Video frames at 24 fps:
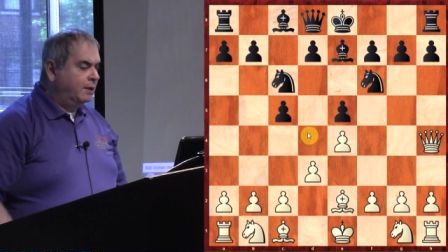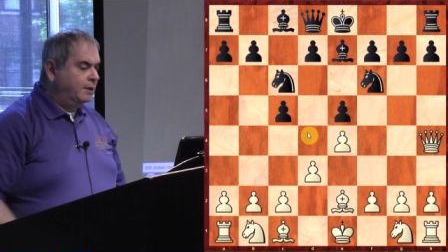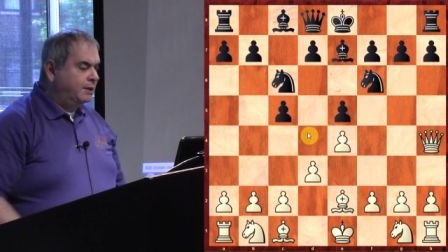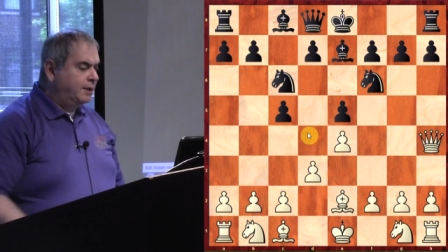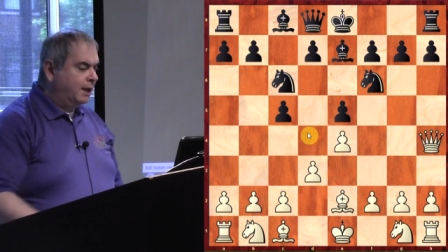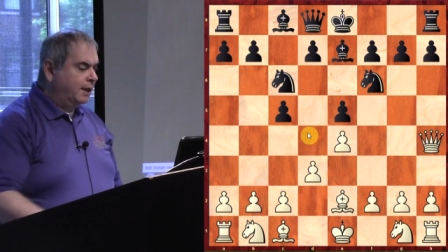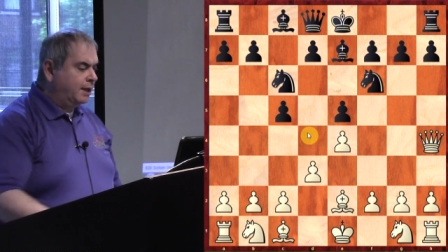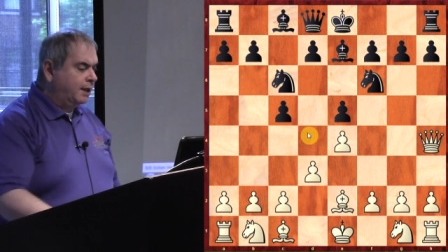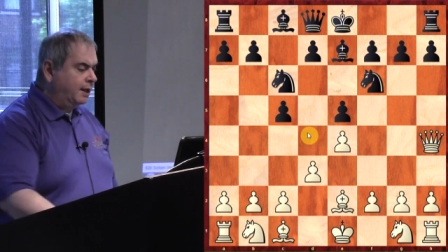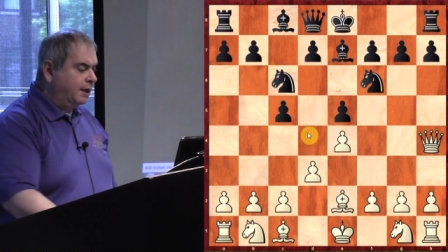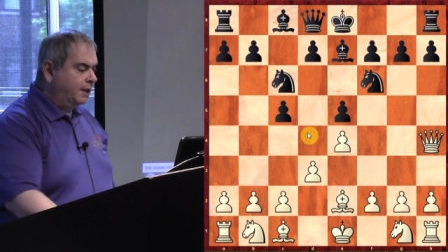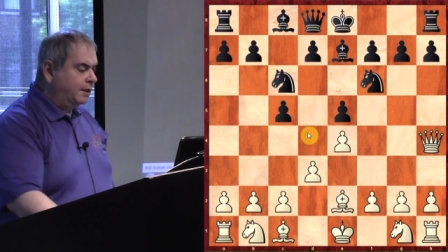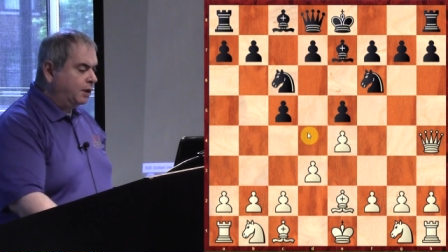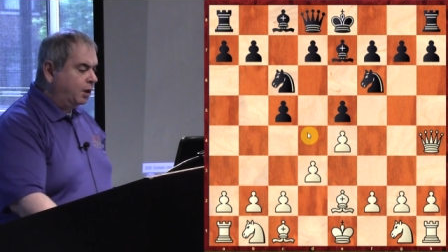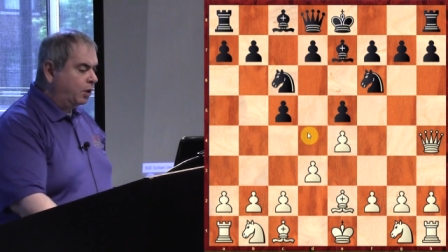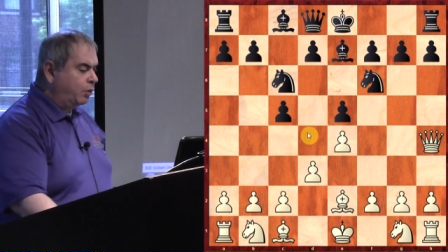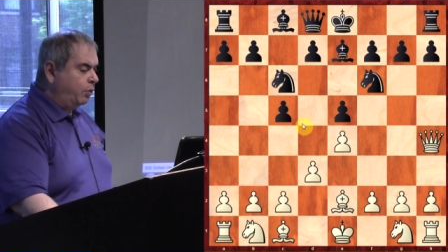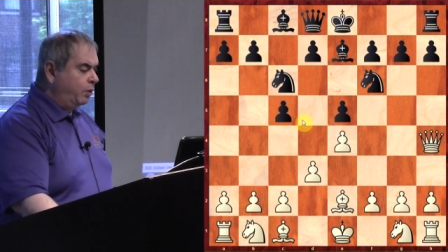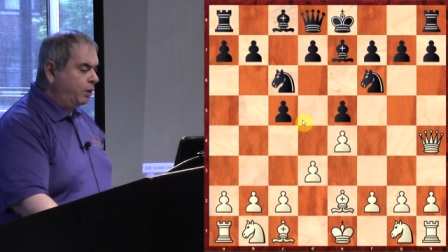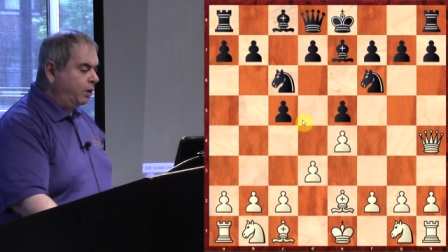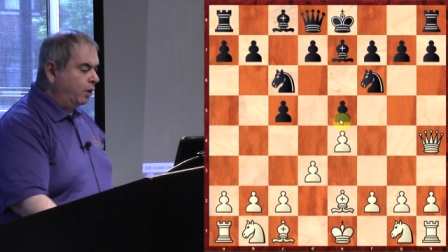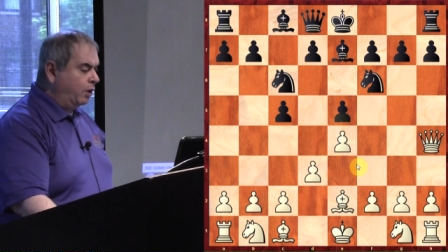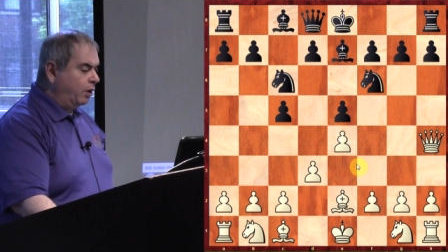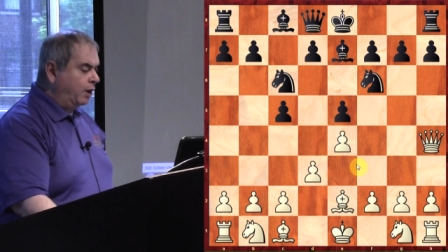tickling the
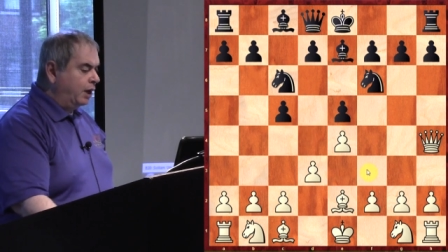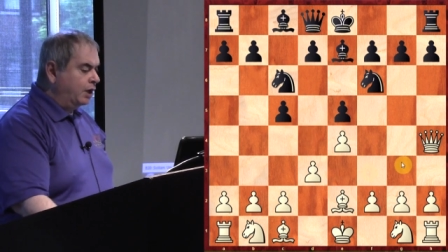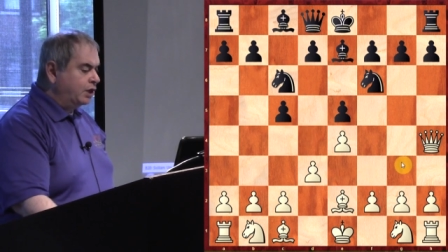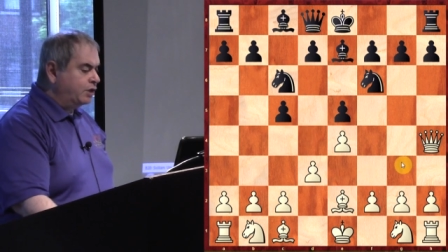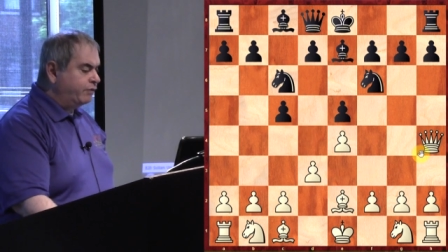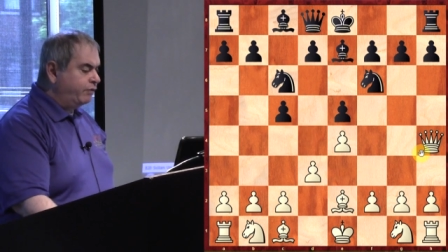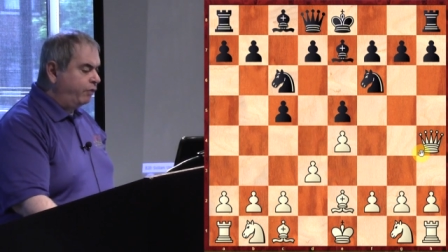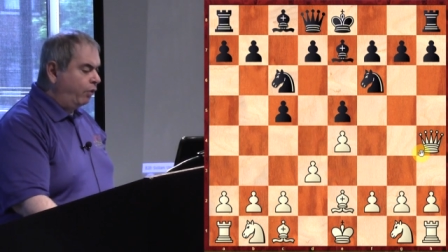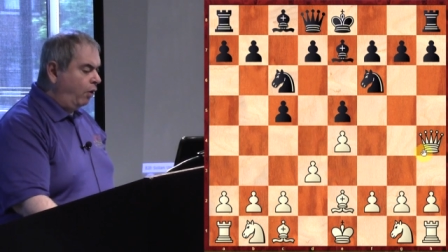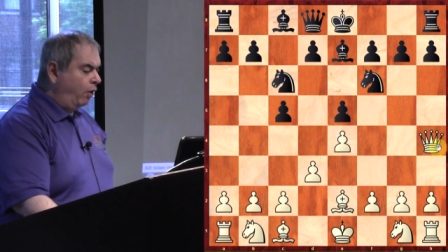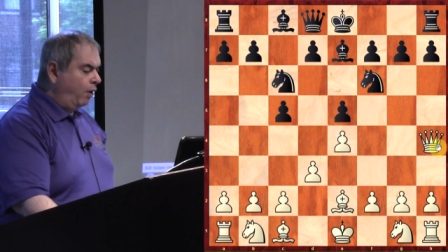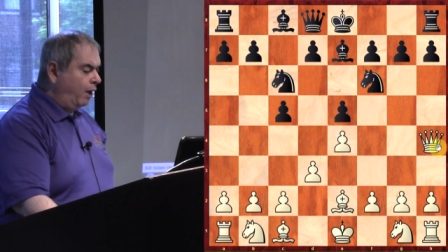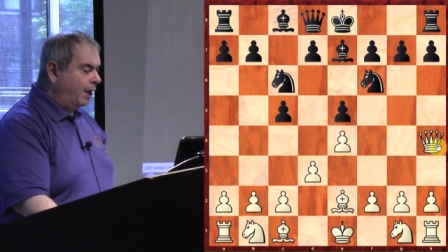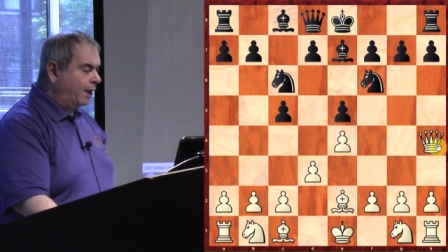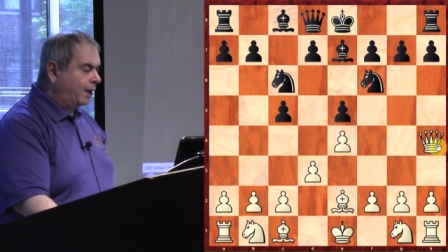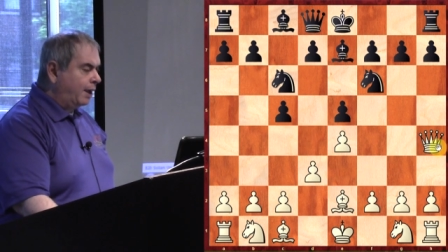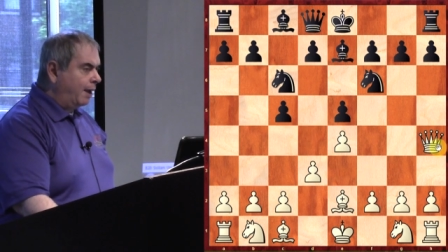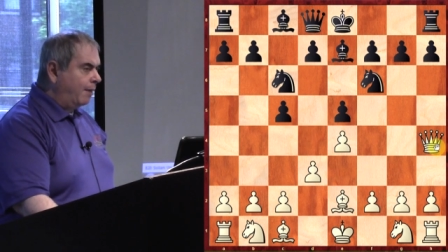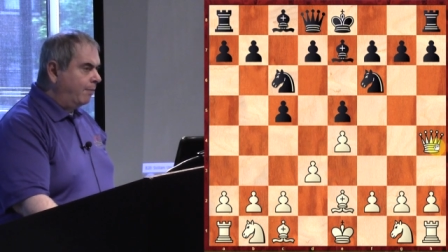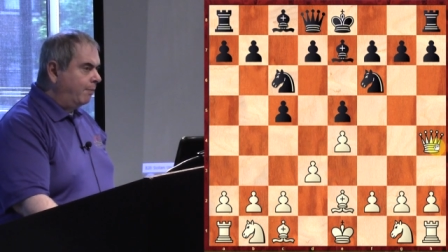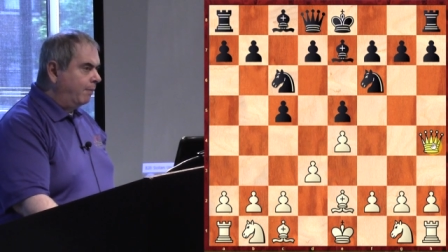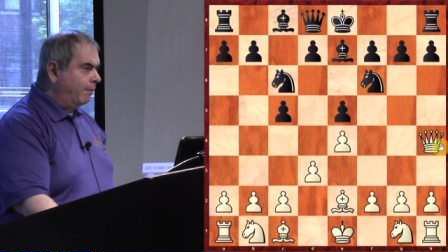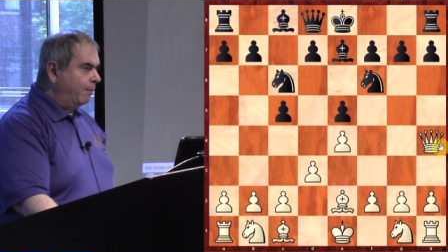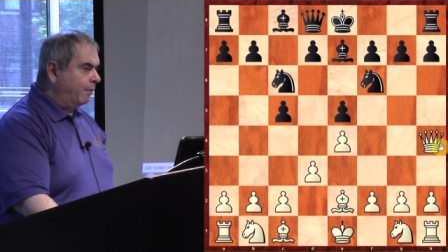queen on h4. Like
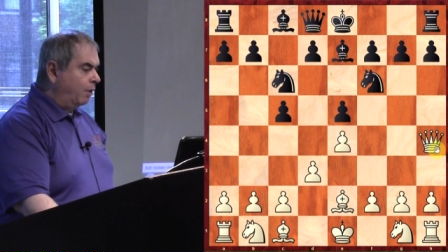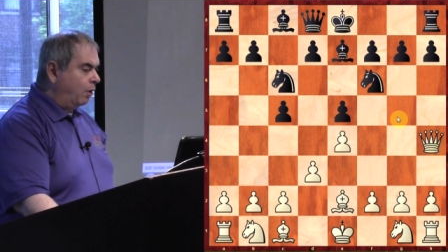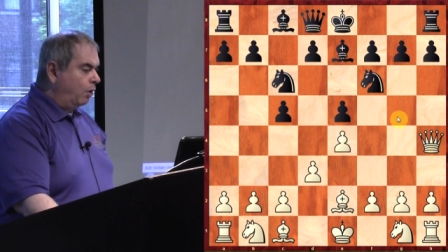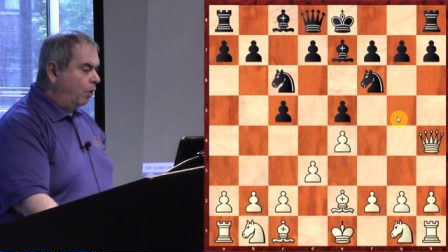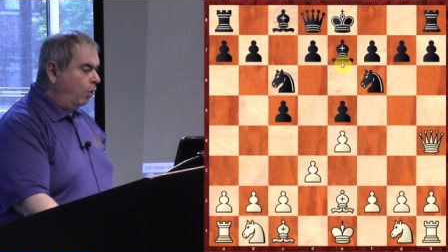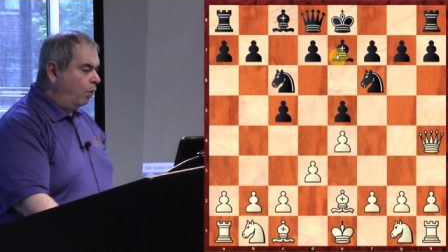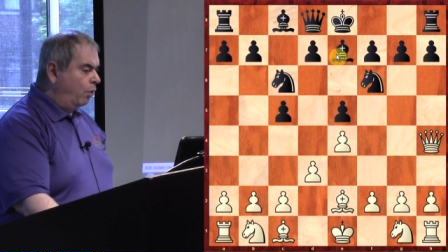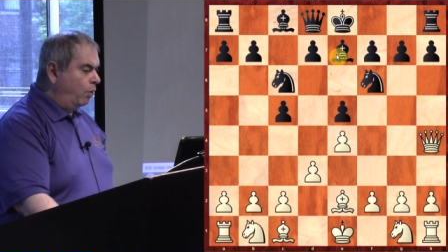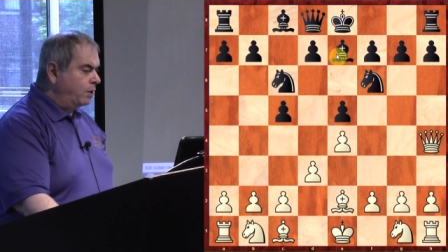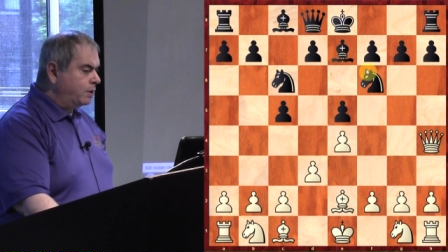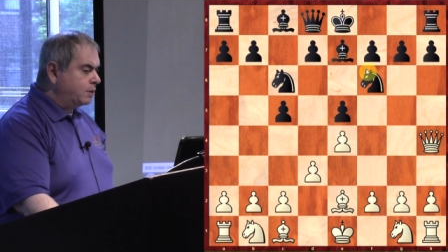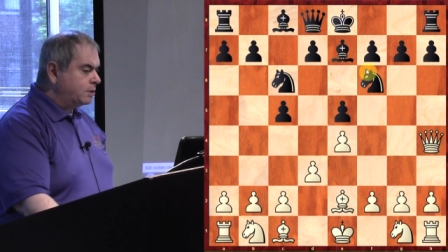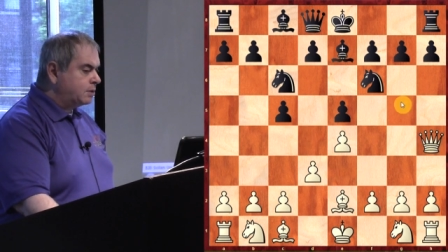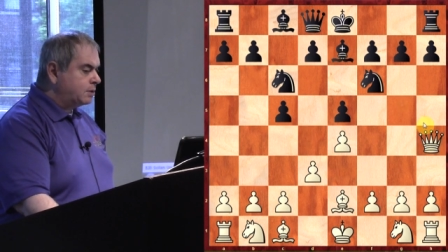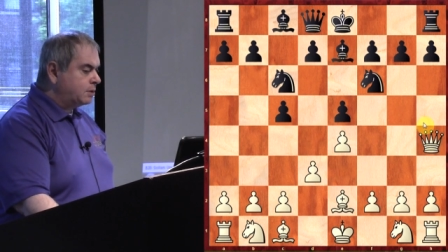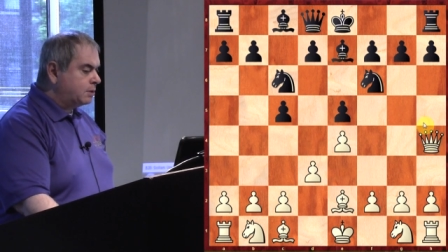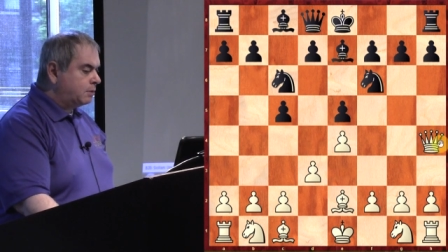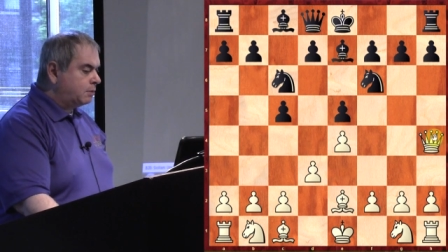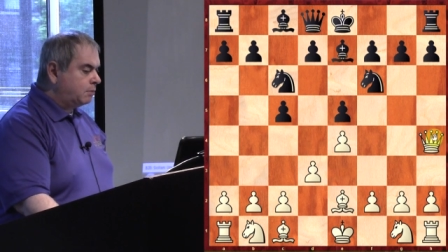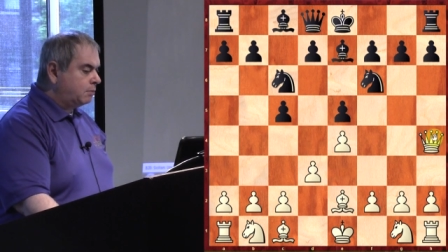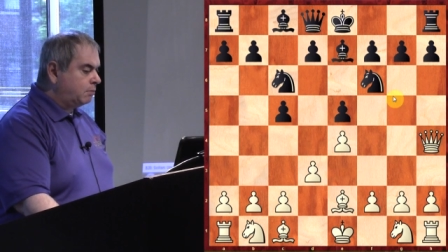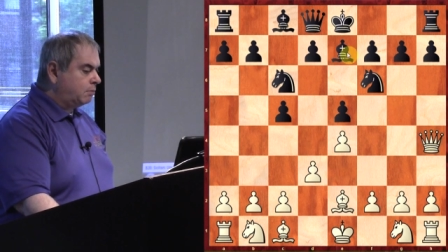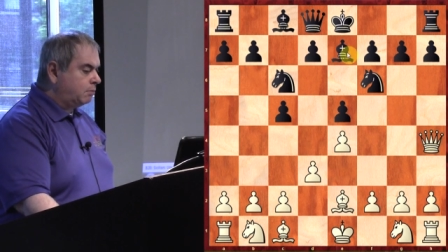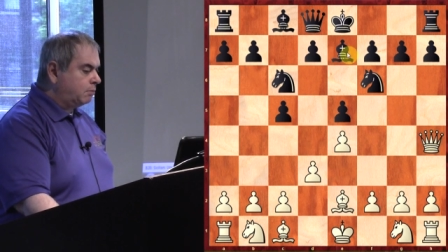I'm always,